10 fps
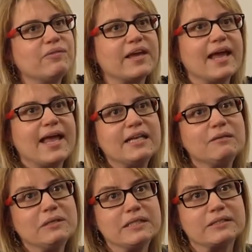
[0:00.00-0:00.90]
They
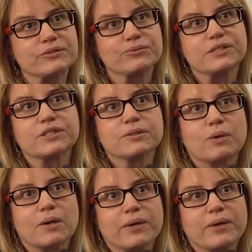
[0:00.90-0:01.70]
handed me this region where